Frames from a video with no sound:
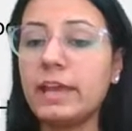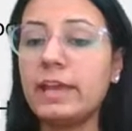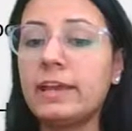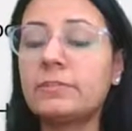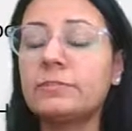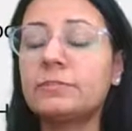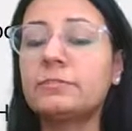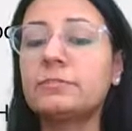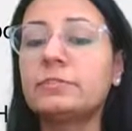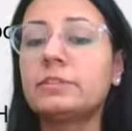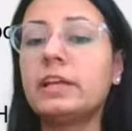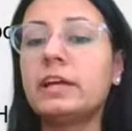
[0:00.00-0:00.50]

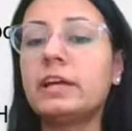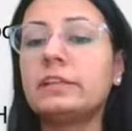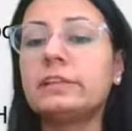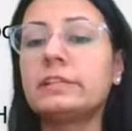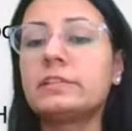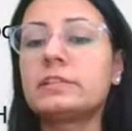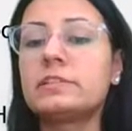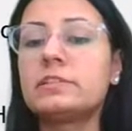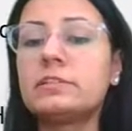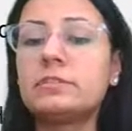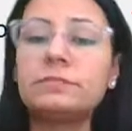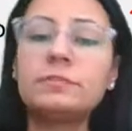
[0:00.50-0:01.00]
F, that
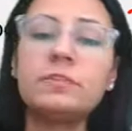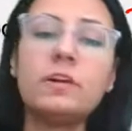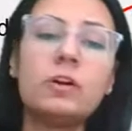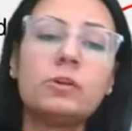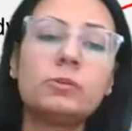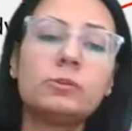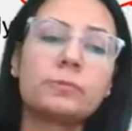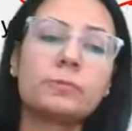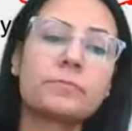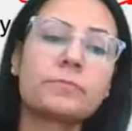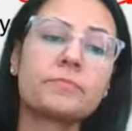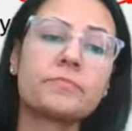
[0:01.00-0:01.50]
is the
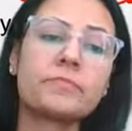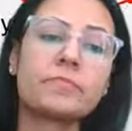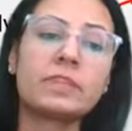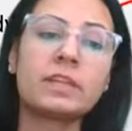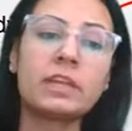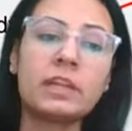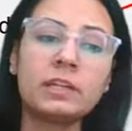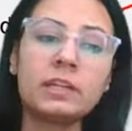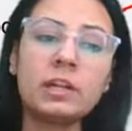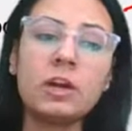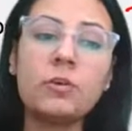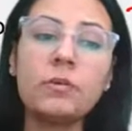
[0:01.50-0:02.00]
fowl.
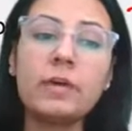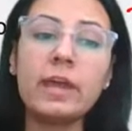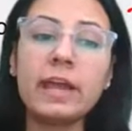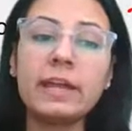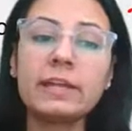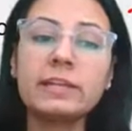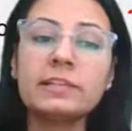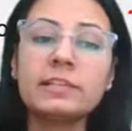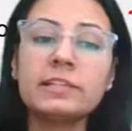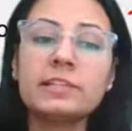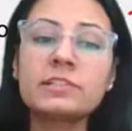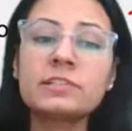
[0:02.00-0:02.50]
Now
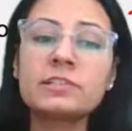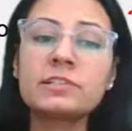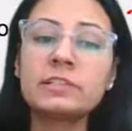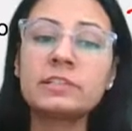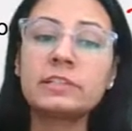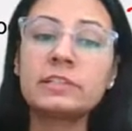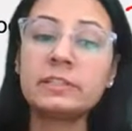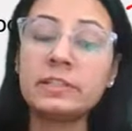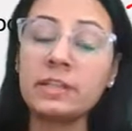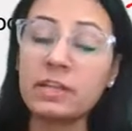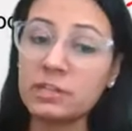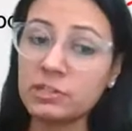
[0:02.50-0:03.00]
antigen
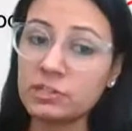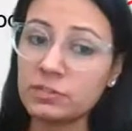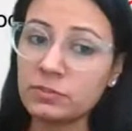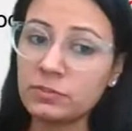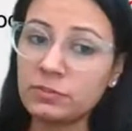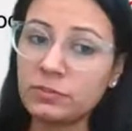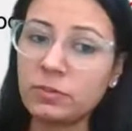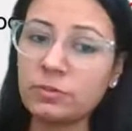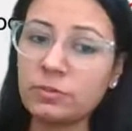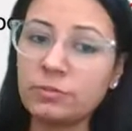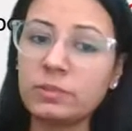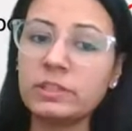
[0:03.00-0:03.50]

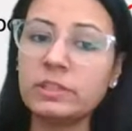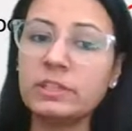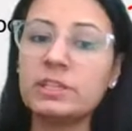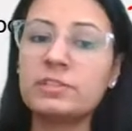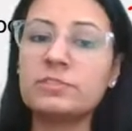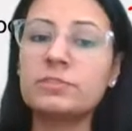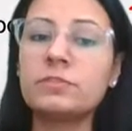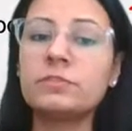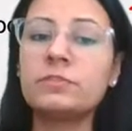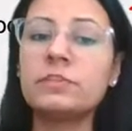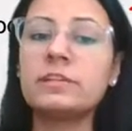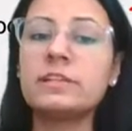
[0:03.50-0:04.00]
detection from the
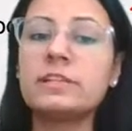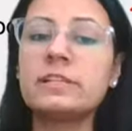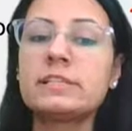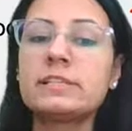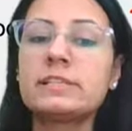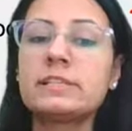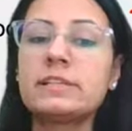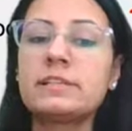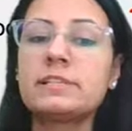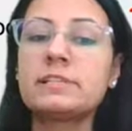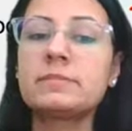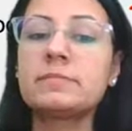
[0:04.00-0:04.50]
nasopharyngeal
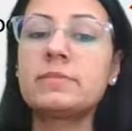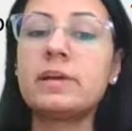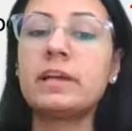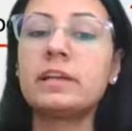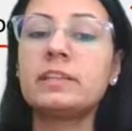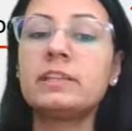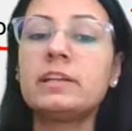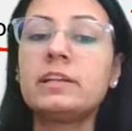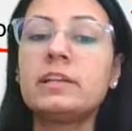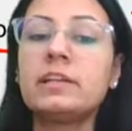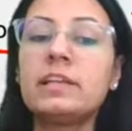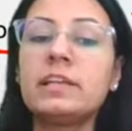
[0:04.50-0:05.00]
cells
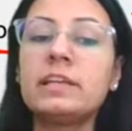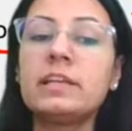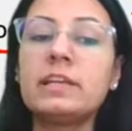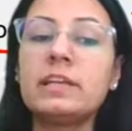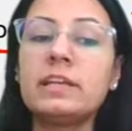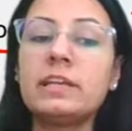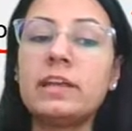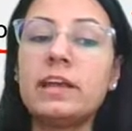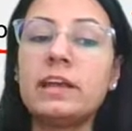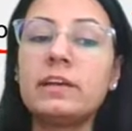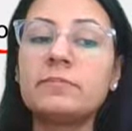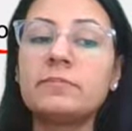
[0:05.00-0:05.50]
by the
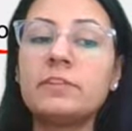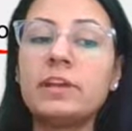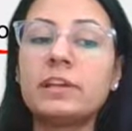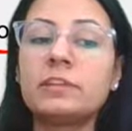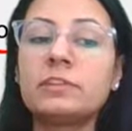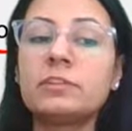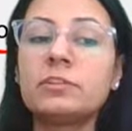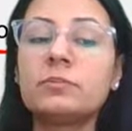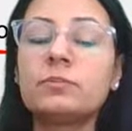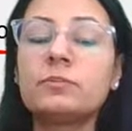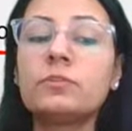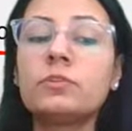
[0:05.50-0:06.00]
DAF
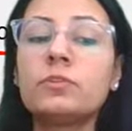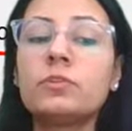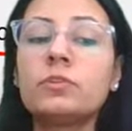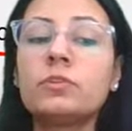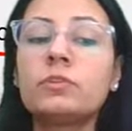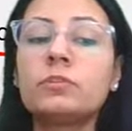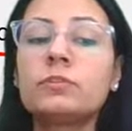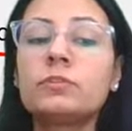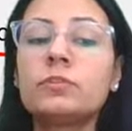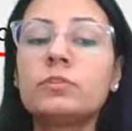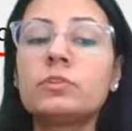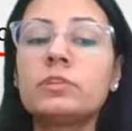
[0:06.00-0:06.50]
and the
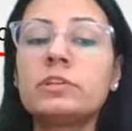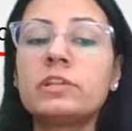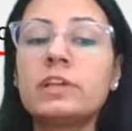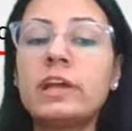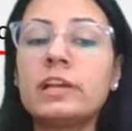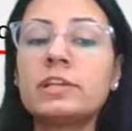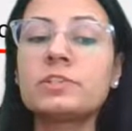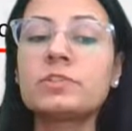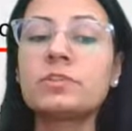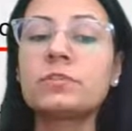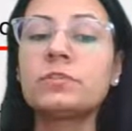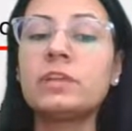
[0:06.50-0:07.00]
four-fold
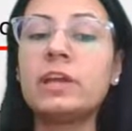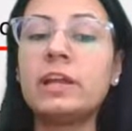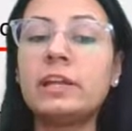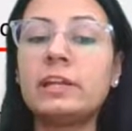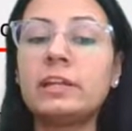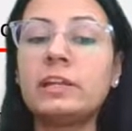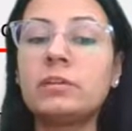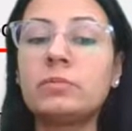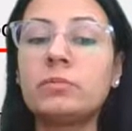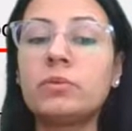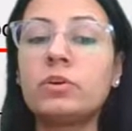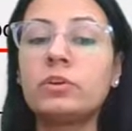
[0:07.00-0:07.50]
rise of the
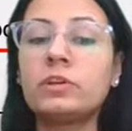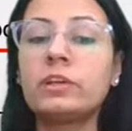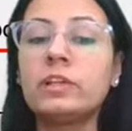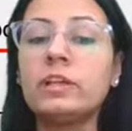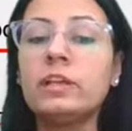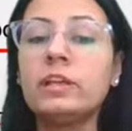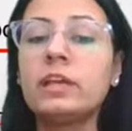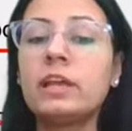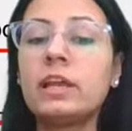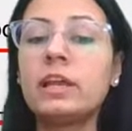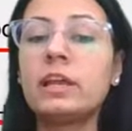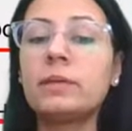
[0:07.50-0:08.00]

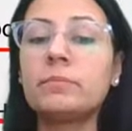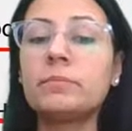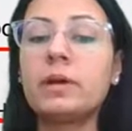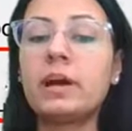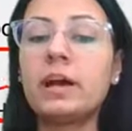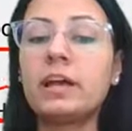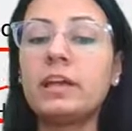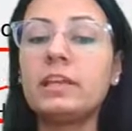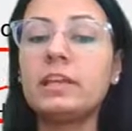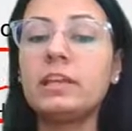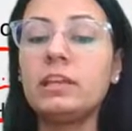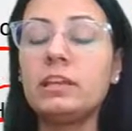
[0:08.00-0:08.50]
antibody
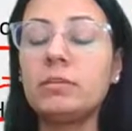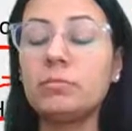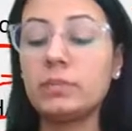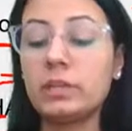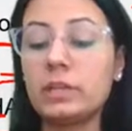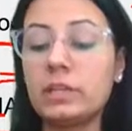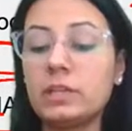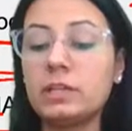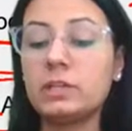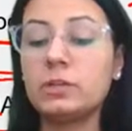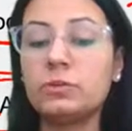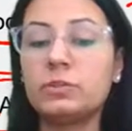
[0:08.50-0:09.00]
by heme
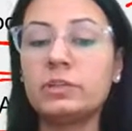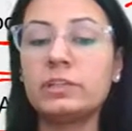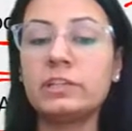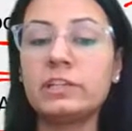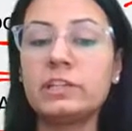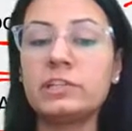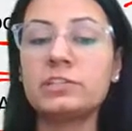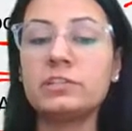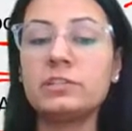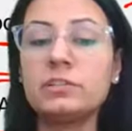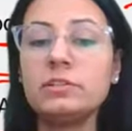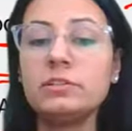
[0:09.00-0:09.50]

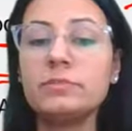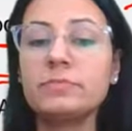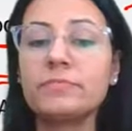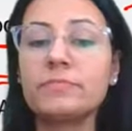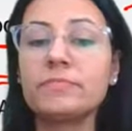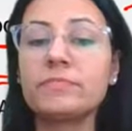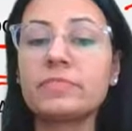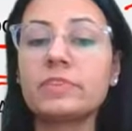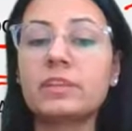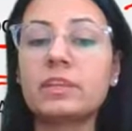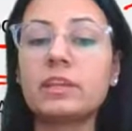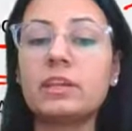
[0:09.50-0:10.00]
agglutination
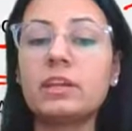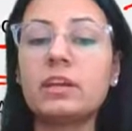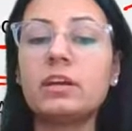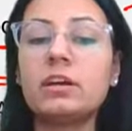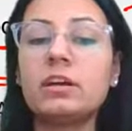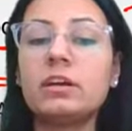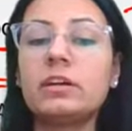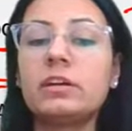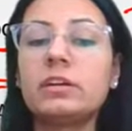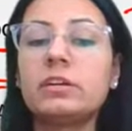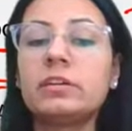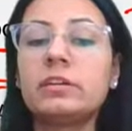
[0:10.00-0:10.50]

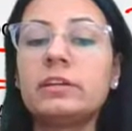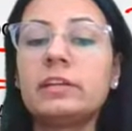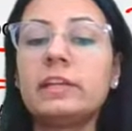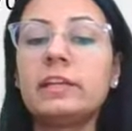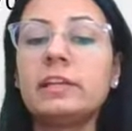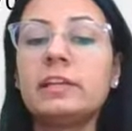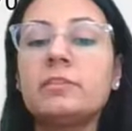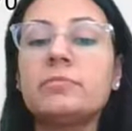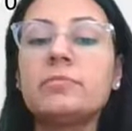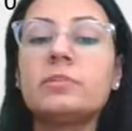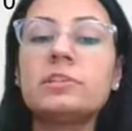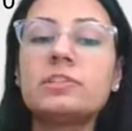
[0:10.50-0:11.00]

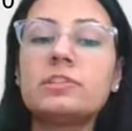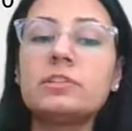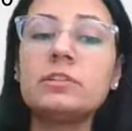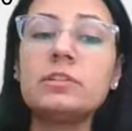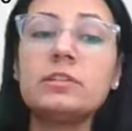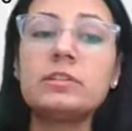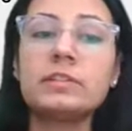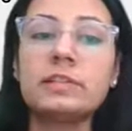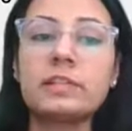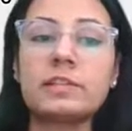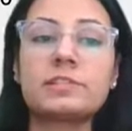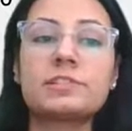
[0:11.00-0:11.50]
inhibition
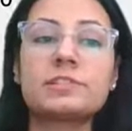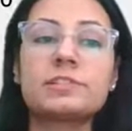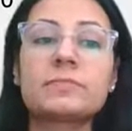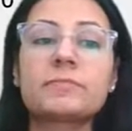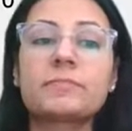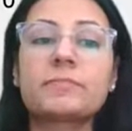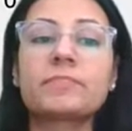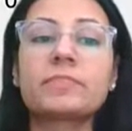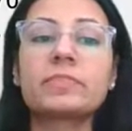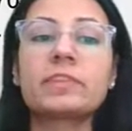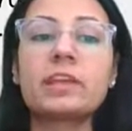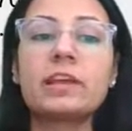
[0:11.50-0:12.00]
test.
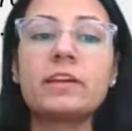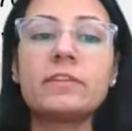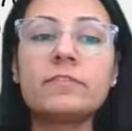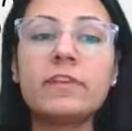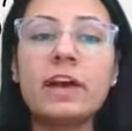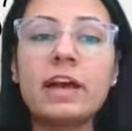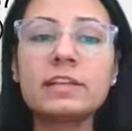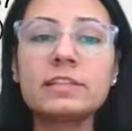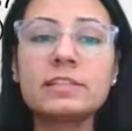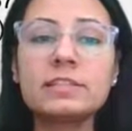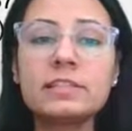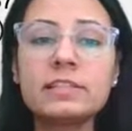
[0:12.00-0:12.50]

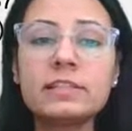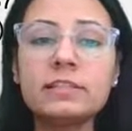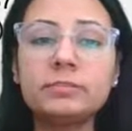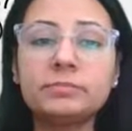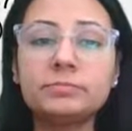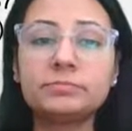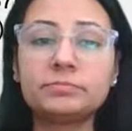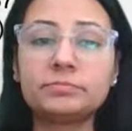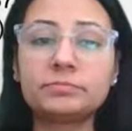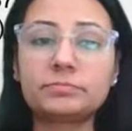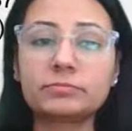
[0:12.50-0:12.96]
Vaccine.